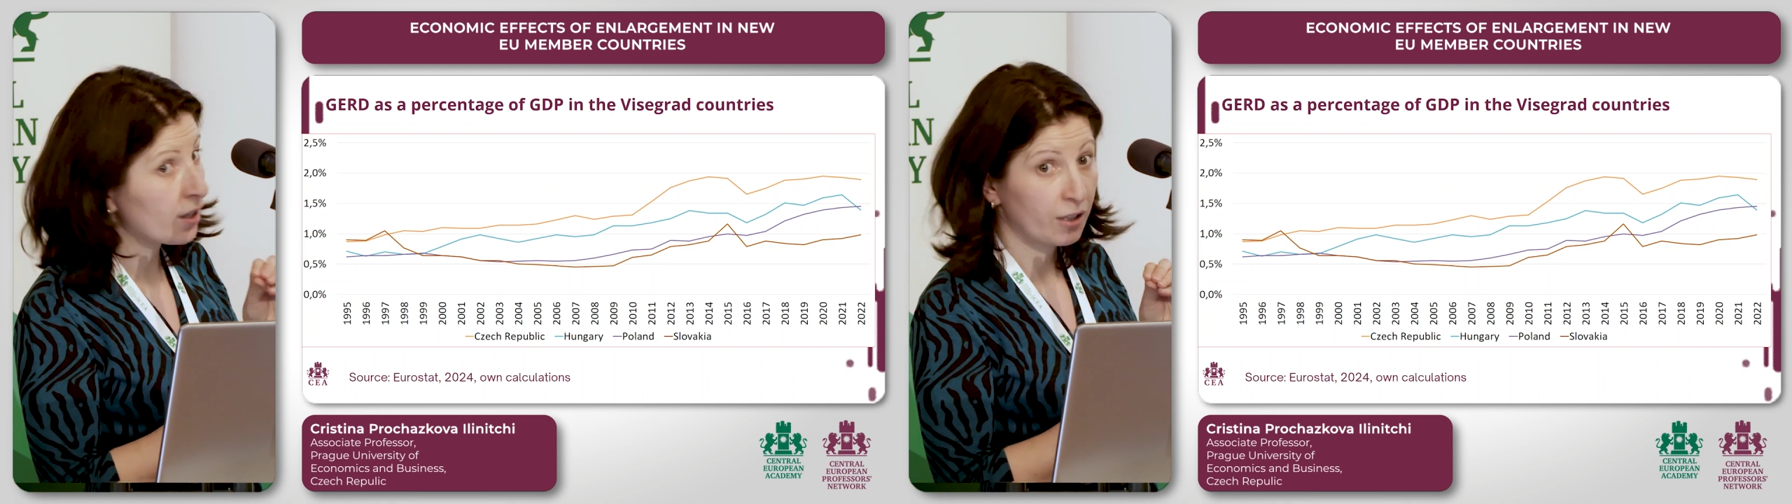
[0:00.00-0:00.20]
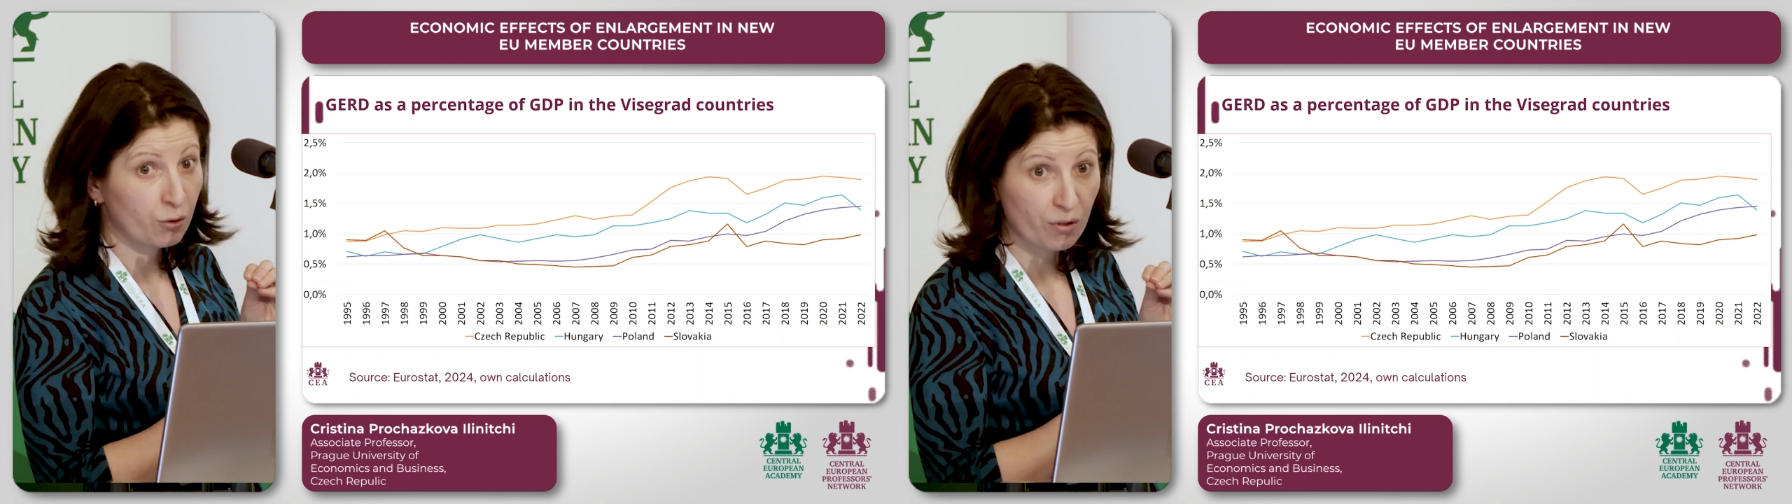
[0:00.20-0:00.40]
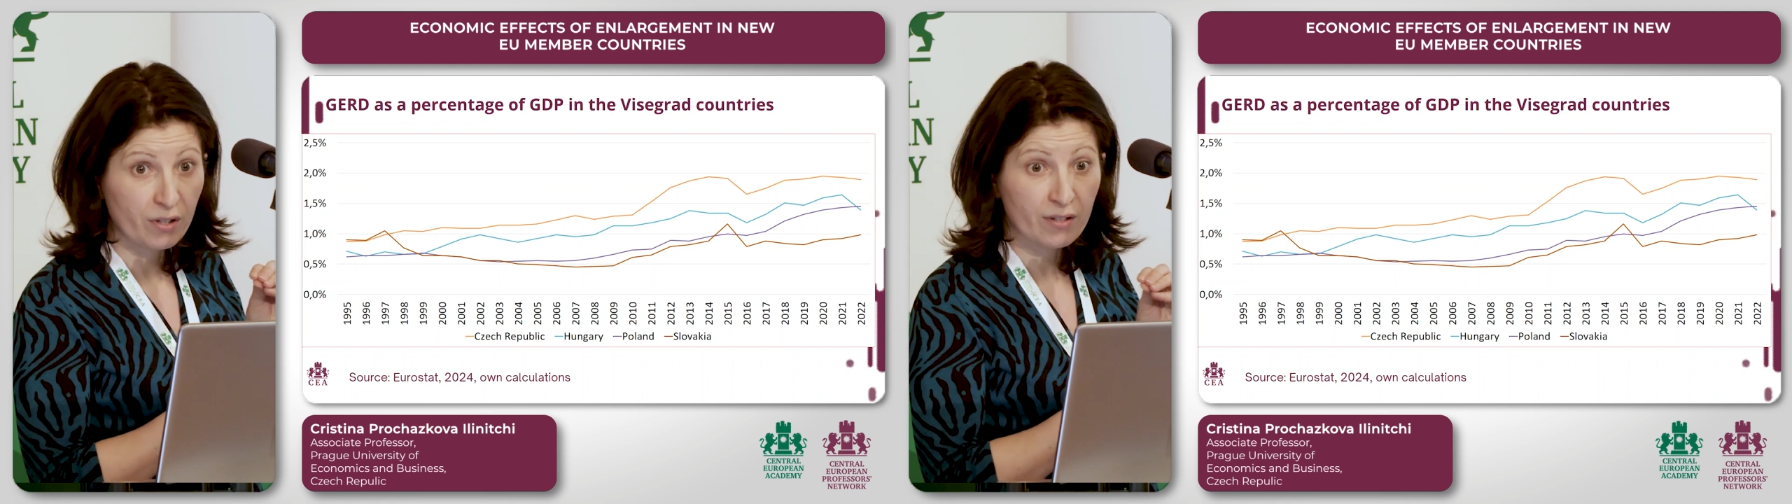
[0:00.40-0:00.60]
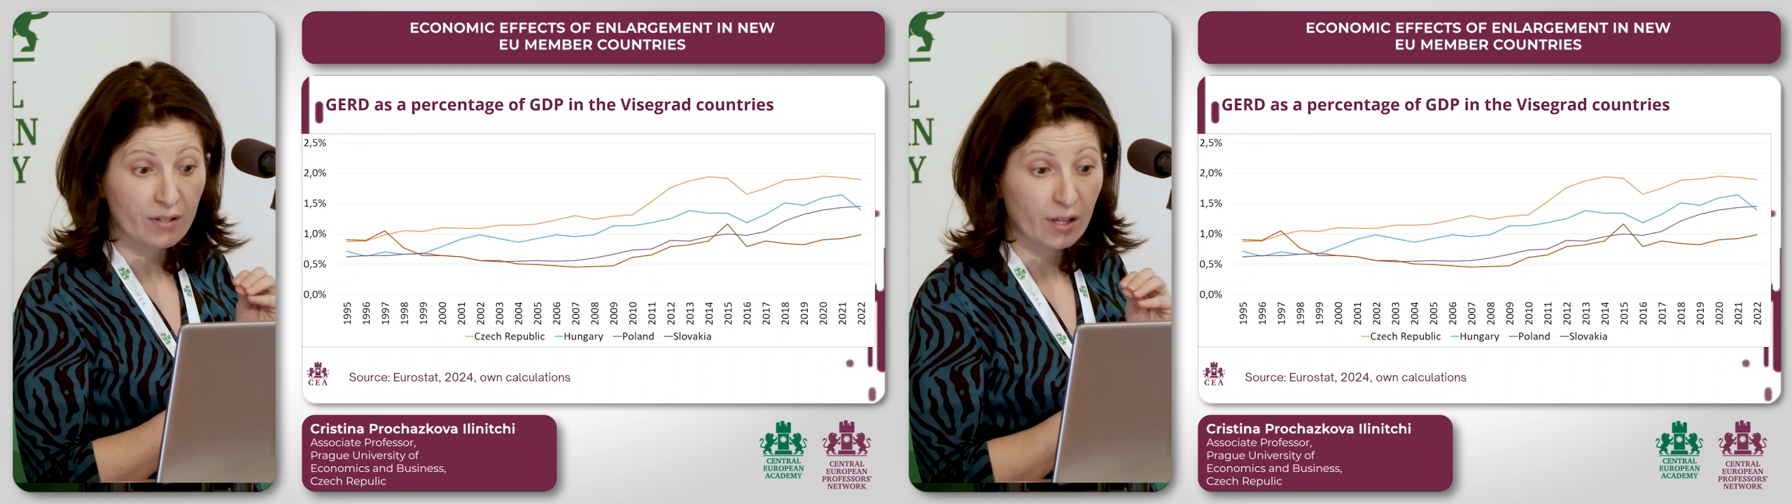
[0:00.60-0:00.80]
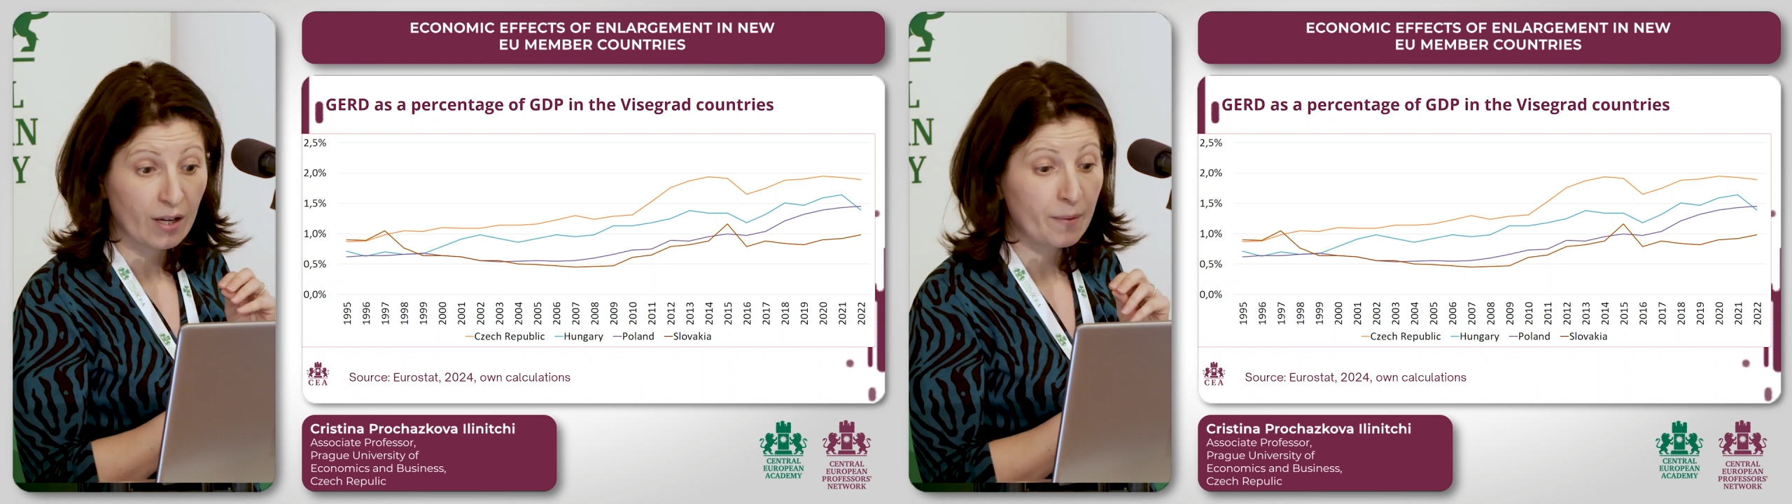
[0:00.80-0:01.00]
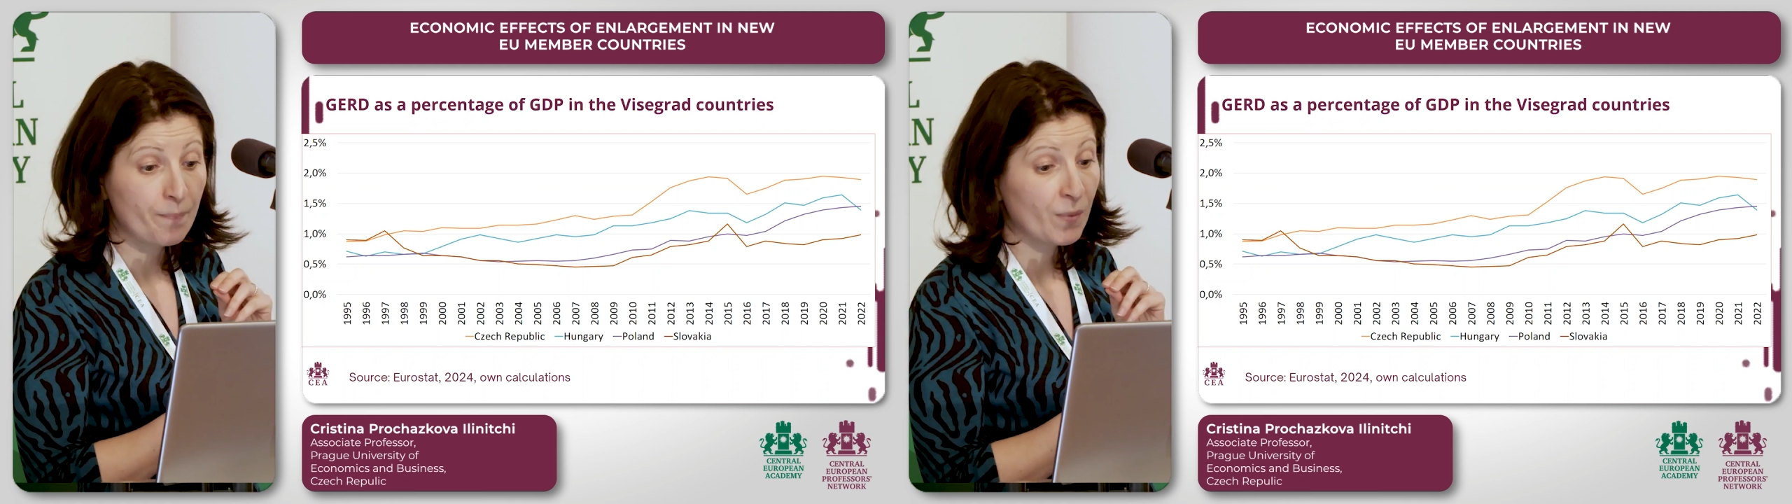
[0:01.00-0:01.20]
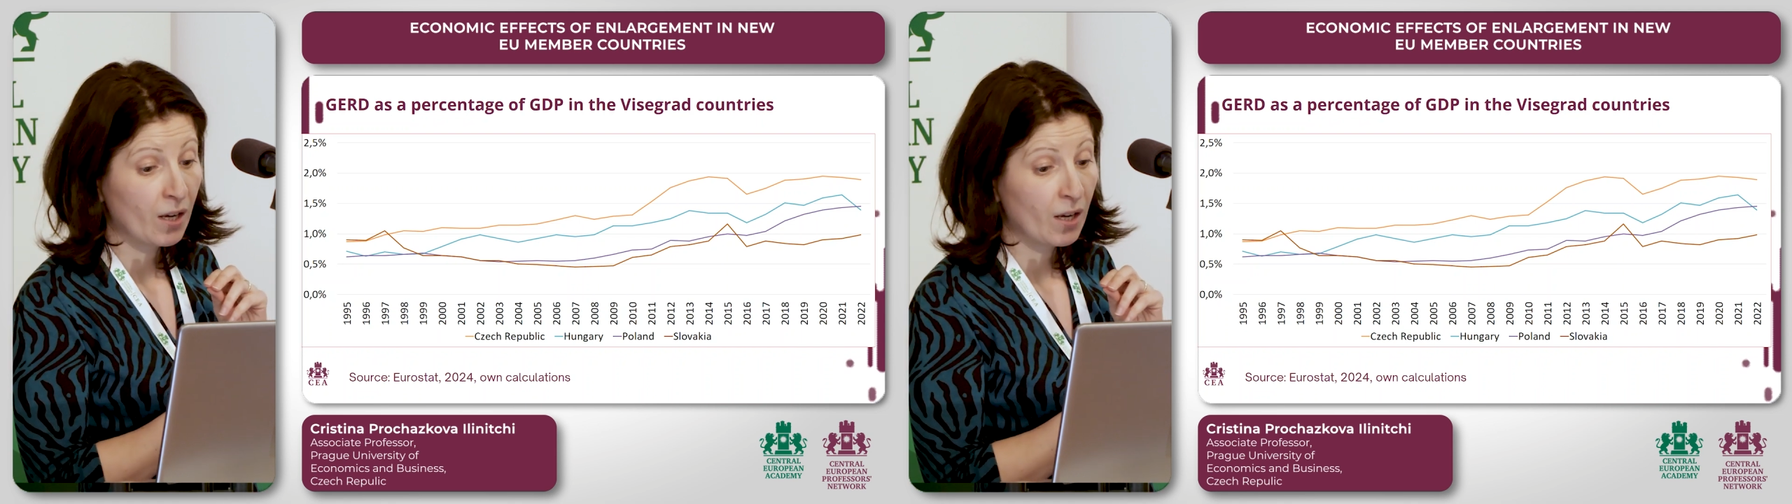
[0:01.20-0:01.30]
countries again.